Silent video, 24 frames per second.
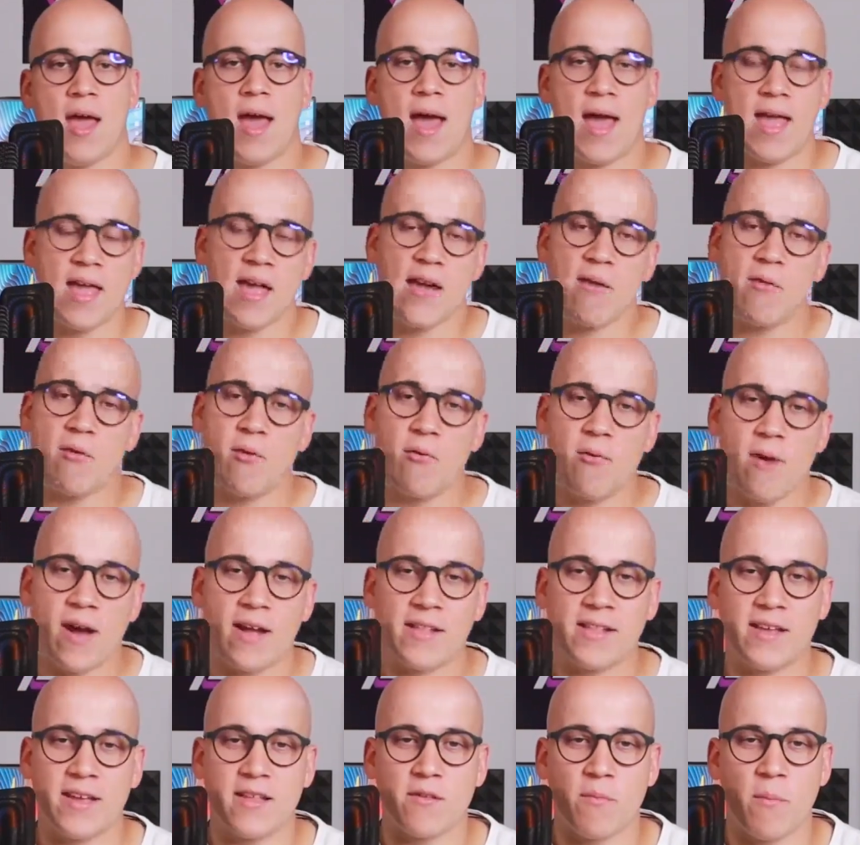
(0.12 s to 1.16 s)
Hey
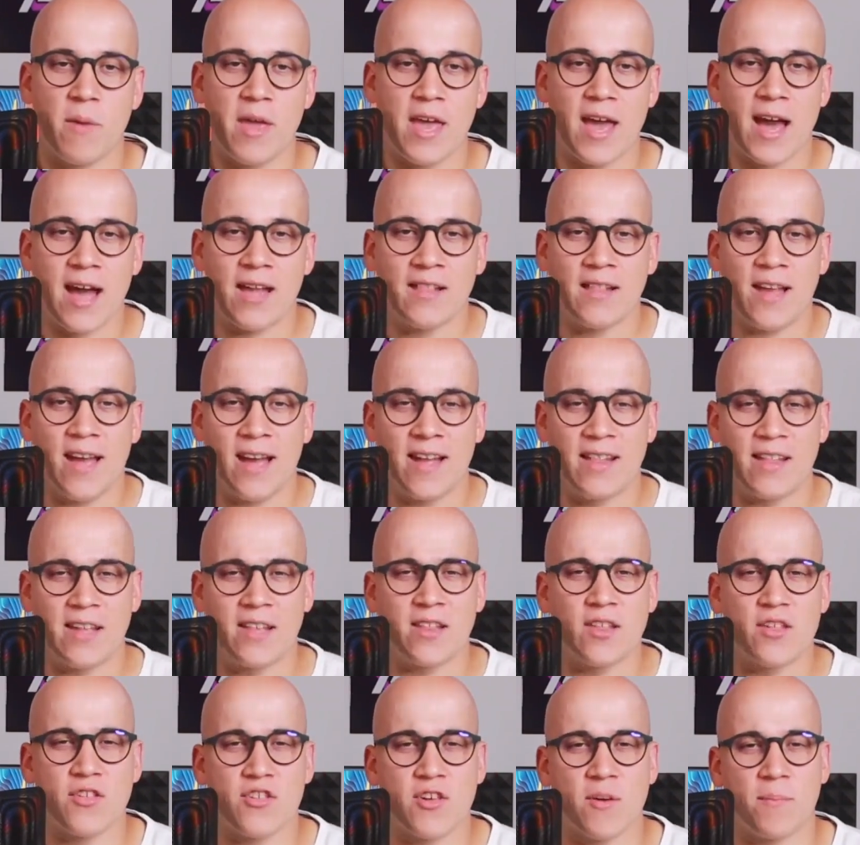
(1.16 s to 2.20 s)
everyone, it's Mian, and in
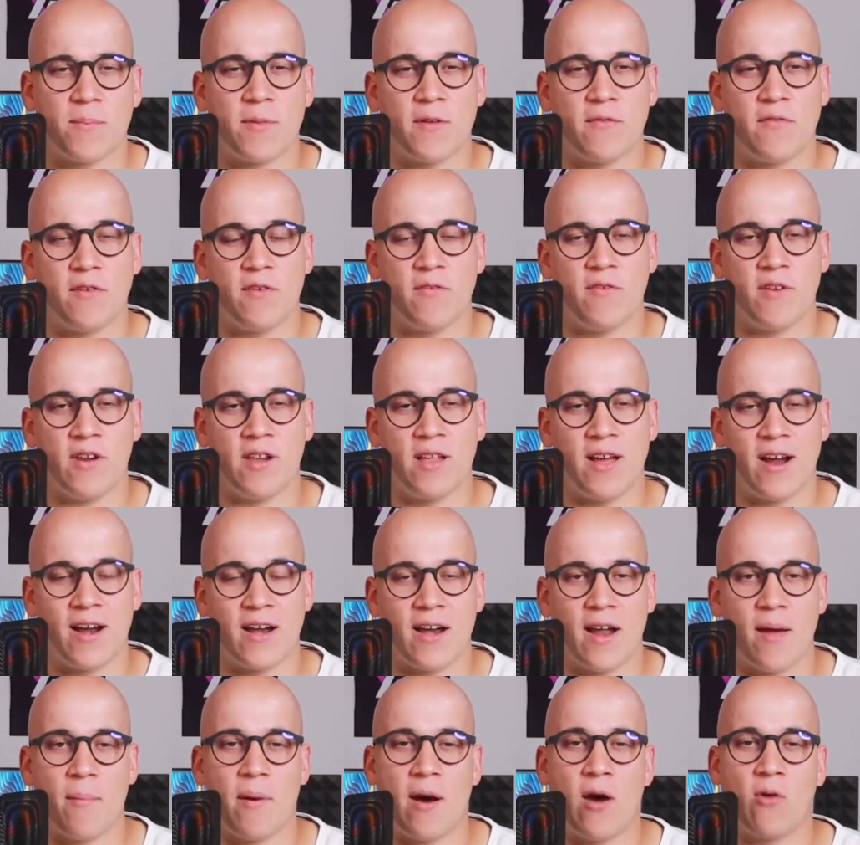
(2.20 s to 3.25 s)
this chapter we will learn
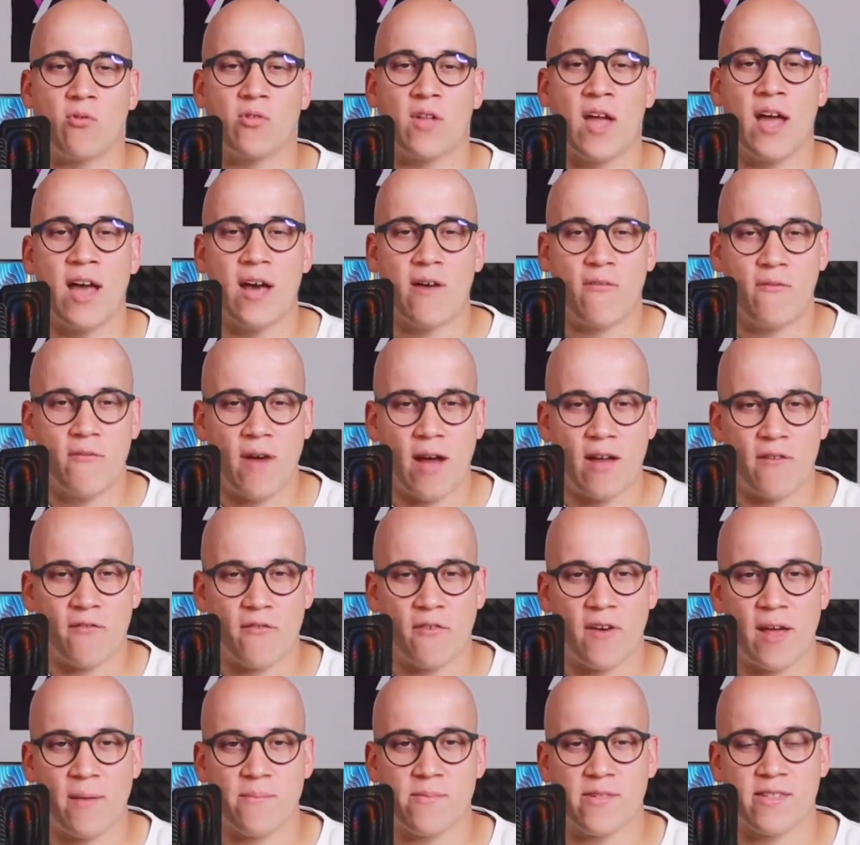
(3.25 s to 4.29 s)
about
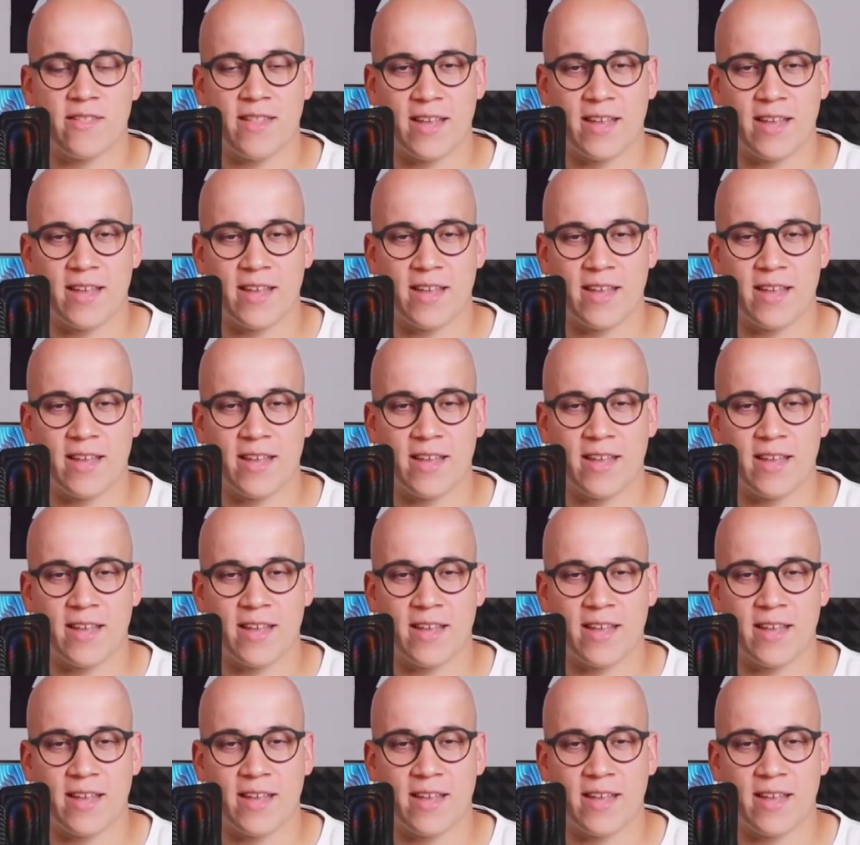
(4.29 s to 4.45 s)
wireframes